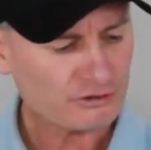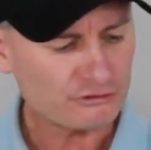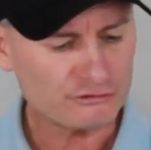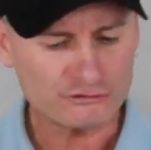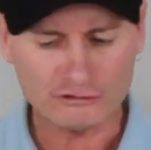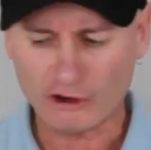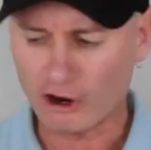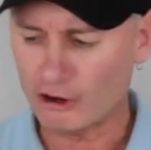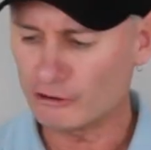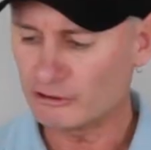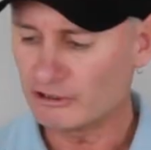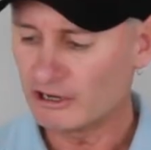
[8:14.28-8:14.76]

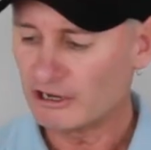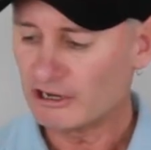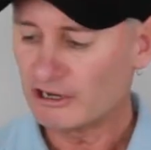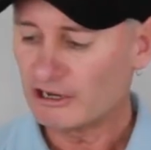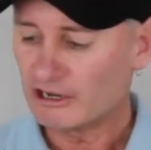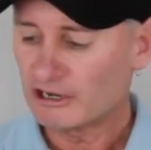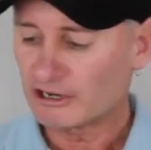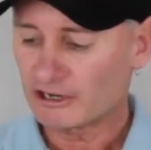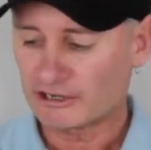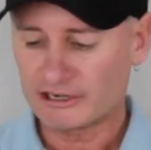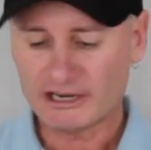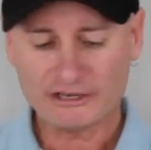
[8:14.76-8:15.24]
So,
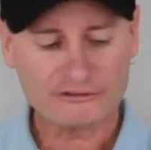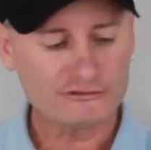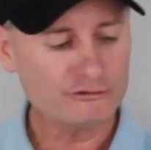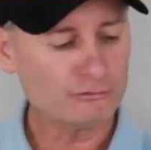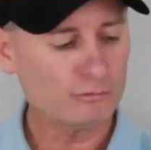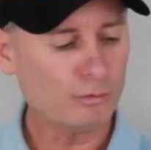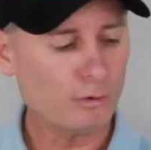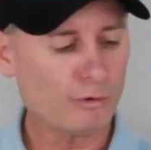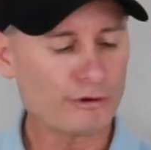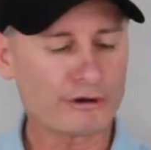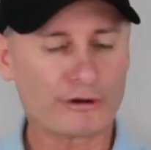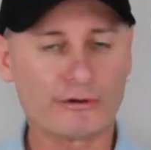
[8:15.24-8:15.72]
connect
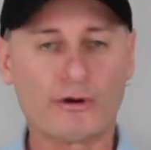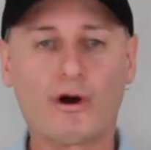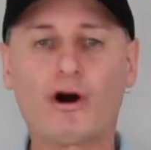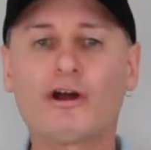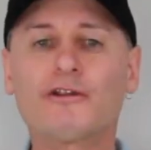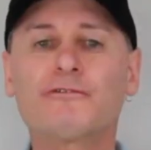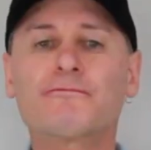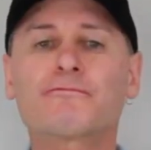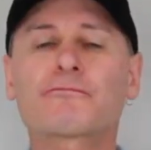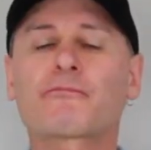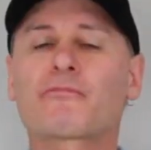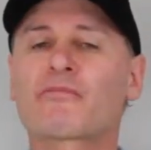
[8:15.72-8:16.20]
your water
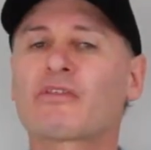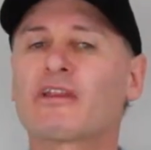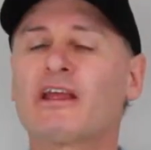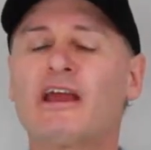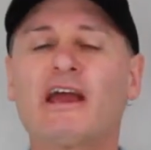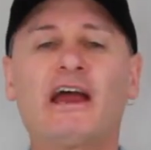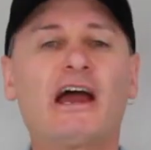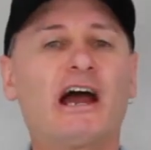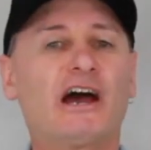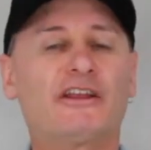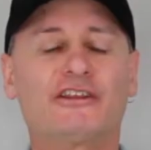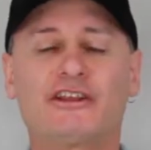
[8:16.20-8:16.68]
on,
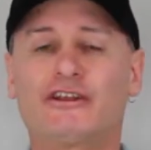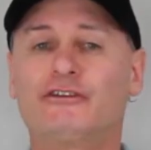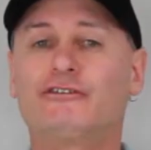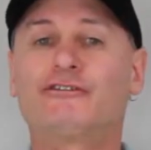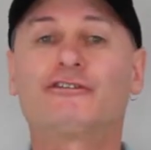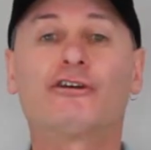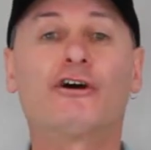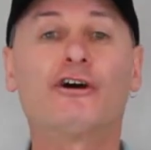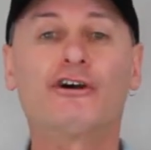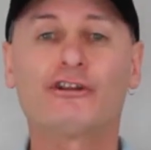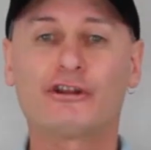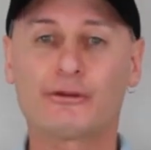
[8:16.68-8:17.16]
and then
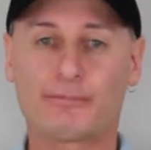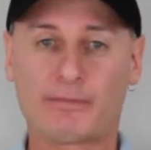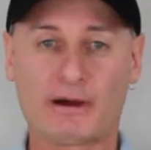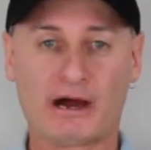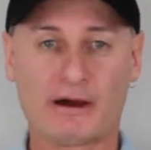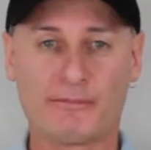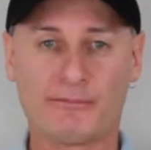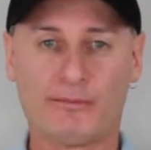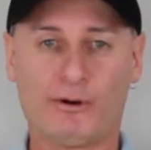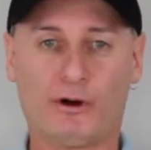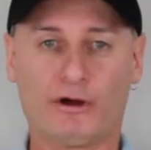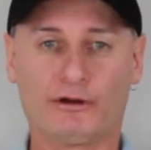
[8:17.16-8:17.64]
turn the
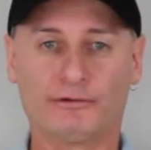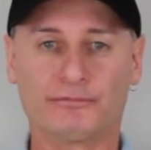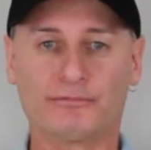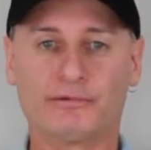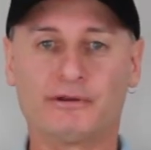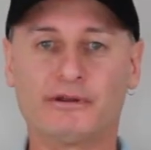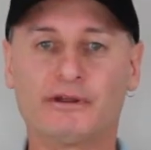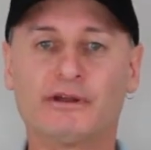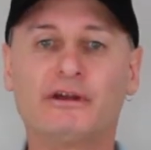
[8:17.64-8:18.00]
pump on.